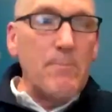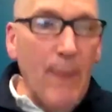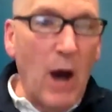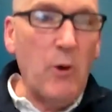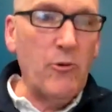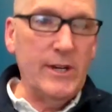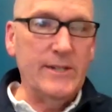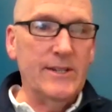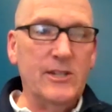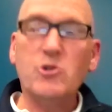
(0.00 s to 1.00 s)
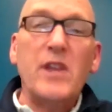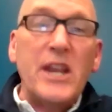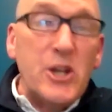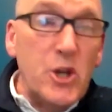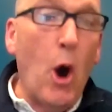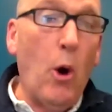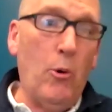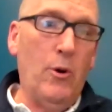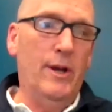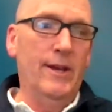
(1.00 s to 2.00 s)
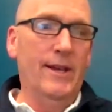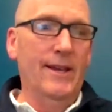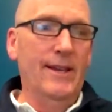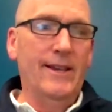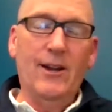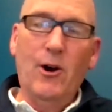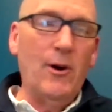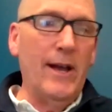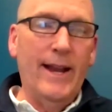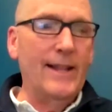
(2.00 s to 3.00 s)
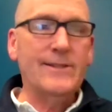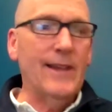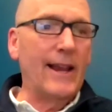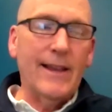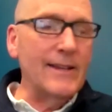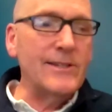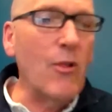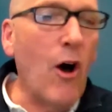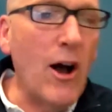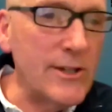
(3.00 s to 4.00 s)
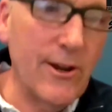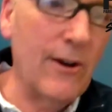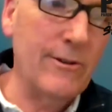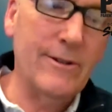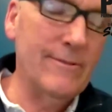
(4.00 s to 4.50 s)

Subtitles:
boundaries. And so they know, you know, and it's like, it's a lost art.